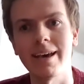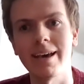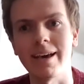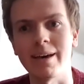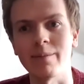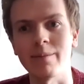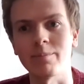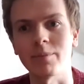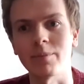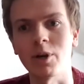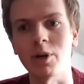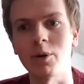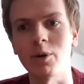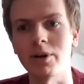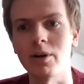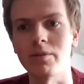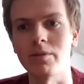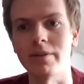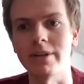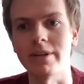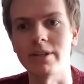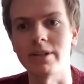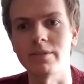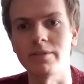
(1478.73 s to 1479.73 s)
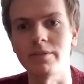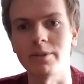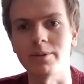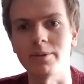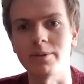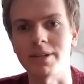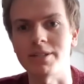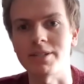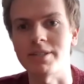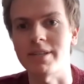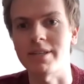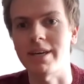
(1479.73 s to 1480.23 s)
And going over interview
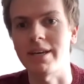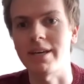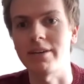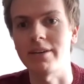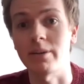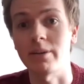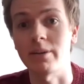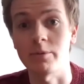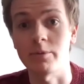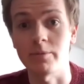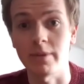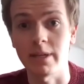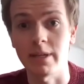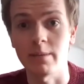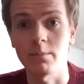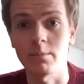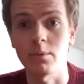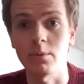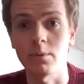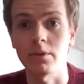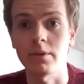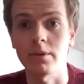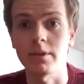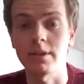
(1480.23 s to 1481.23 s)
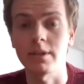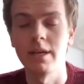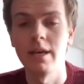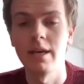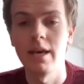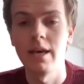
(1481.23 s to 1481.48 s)
questions ahead of time is really important.